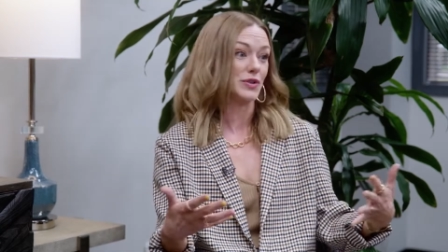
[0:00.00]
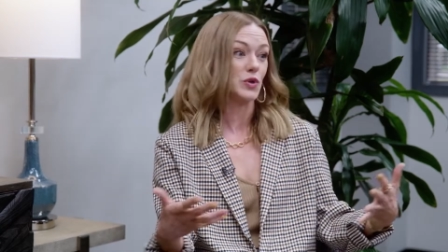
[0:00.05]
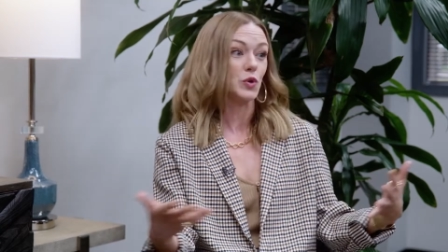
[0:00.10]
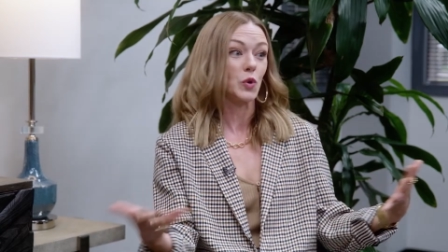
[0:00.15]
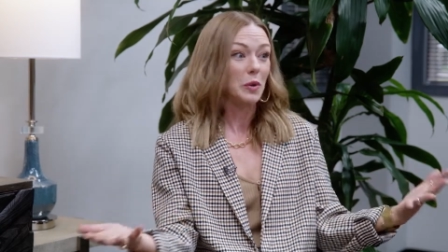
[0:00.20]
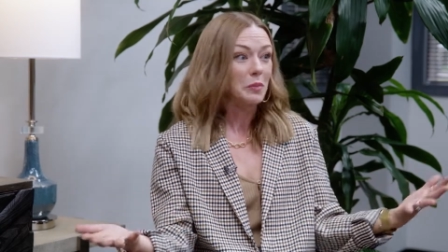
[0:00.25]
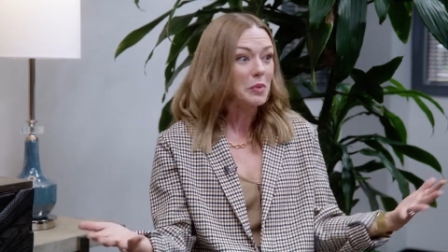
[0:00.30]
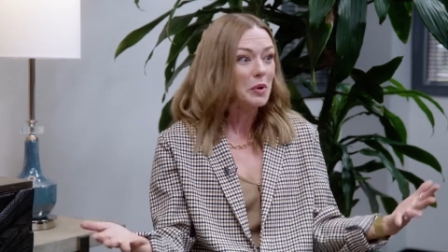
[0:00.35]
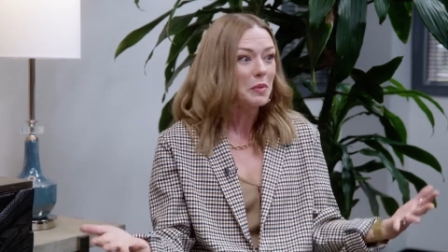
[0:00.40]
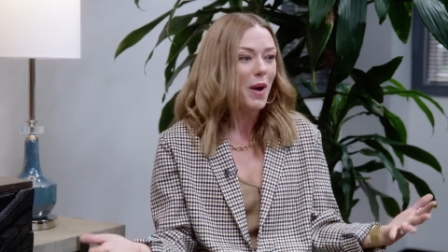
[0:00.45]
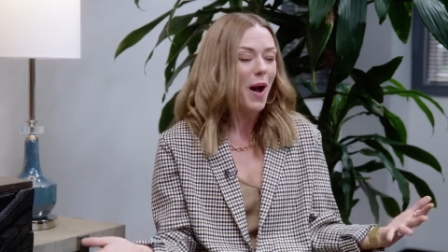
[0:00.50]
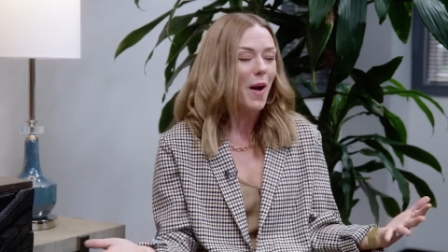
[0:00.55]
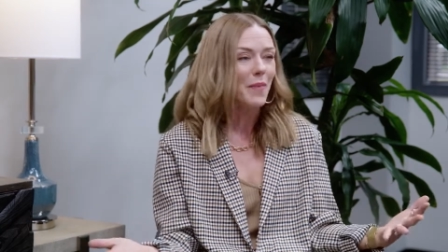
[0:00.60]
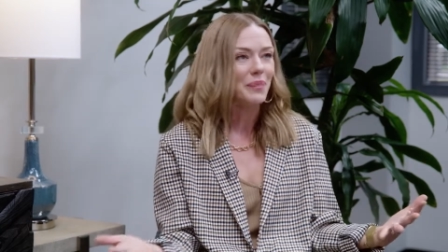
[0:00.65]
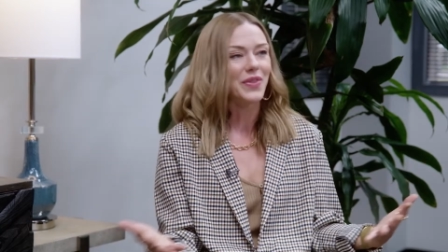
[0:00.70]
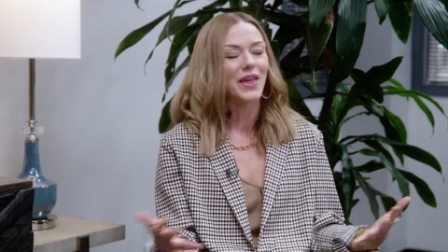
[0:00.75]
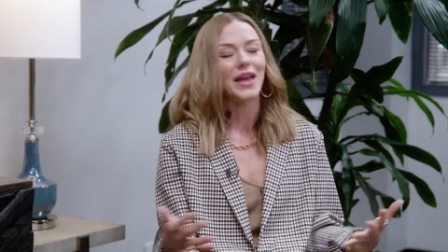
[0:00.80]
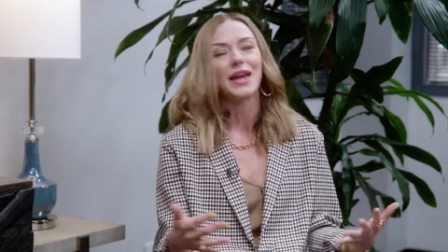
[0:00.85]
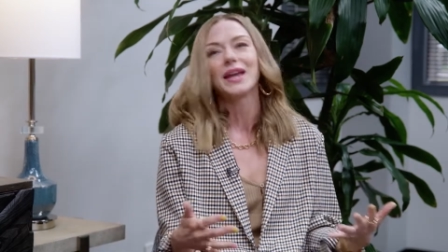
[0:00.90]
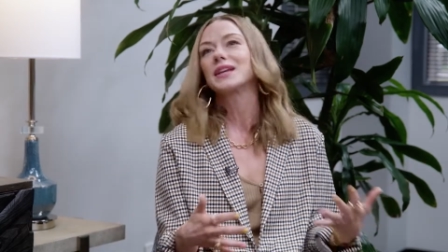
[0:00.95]
normal mom
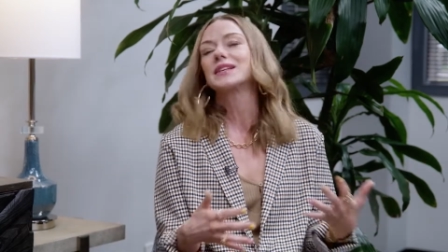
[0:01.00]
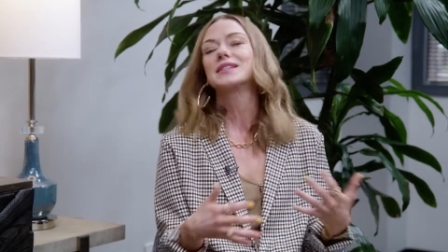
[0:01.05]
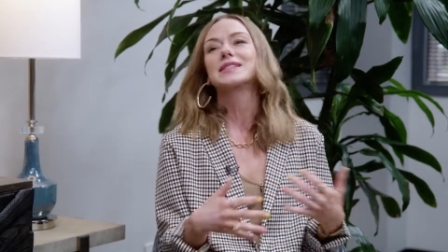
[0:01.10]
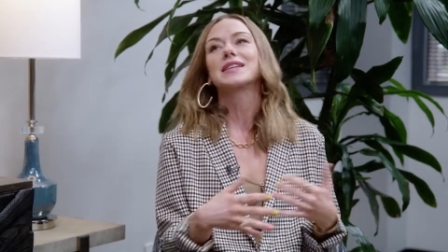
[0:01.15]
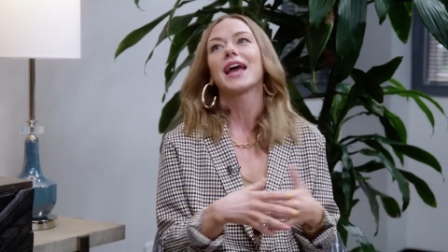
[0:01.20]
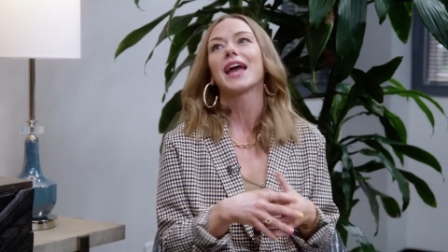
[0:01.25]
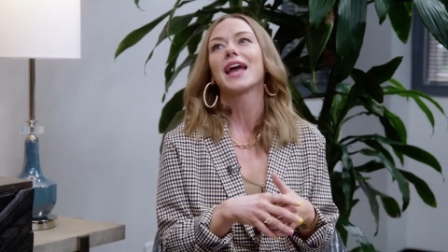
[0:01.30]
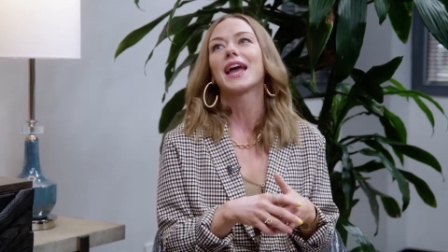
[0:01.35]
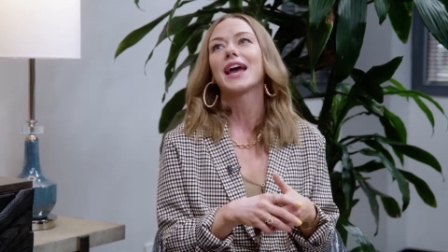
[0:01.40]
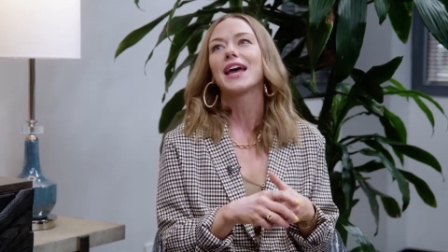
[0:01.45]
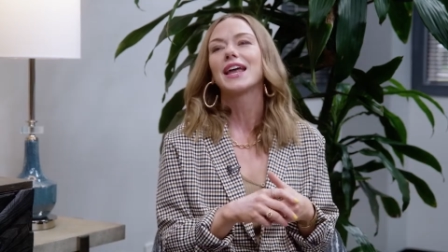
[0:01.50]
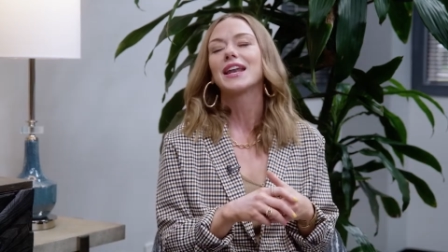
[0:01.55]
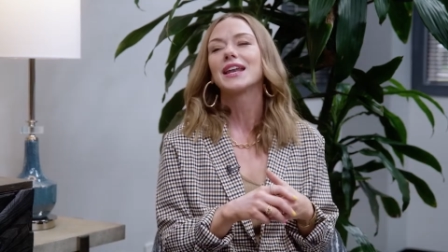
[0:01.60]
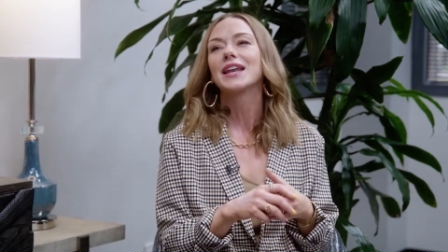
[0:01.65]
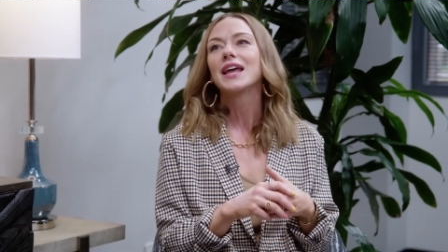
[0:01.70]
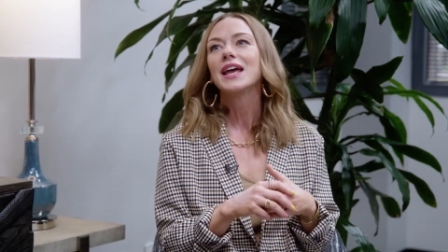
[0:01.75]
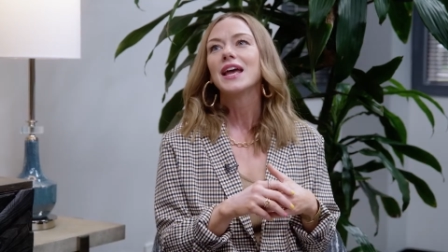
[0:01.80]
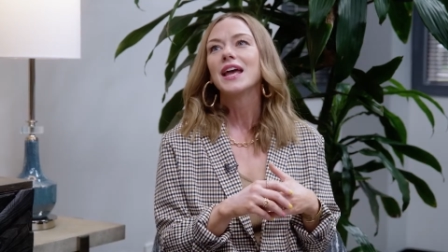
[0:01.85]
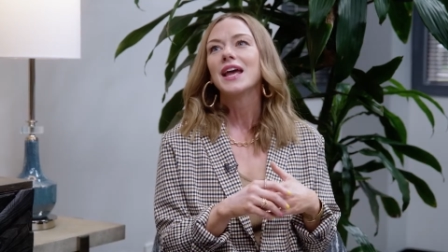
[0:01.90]
things. And